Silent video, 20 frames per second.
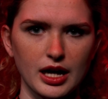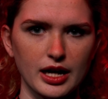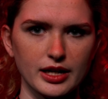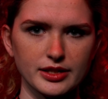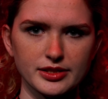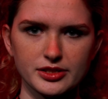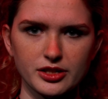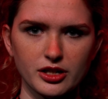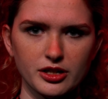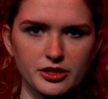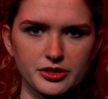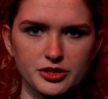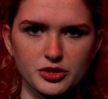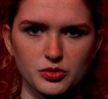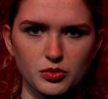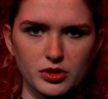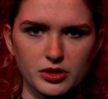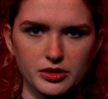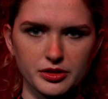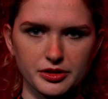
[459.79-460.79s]
I started
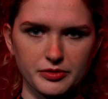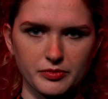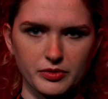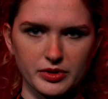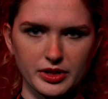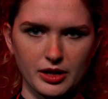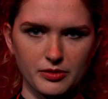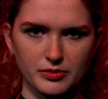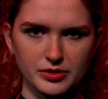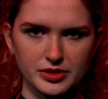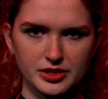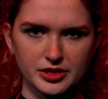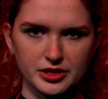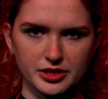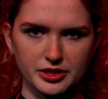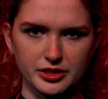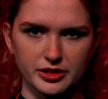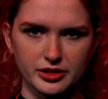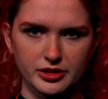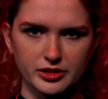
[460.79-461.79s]
twirling when I was
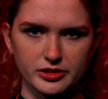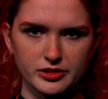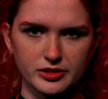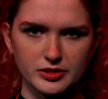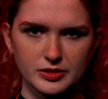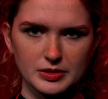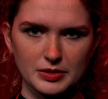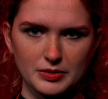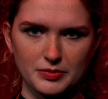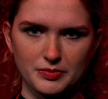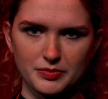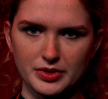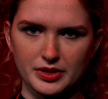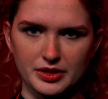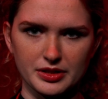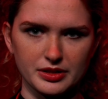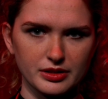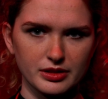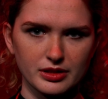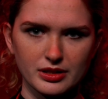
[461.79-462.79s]
6,
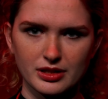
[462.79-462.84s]
but